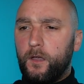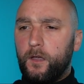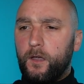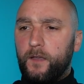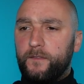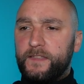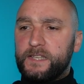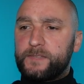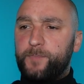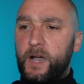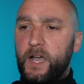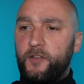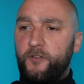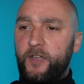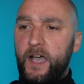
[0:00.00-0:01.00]

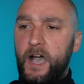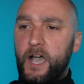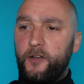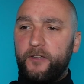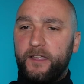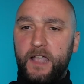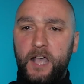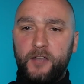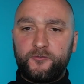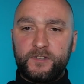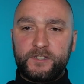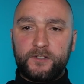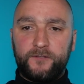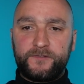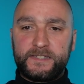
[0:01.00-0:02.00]
Despite rehiring
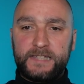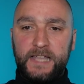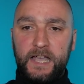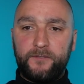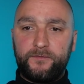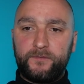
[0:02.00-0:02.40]
hundreds of staff,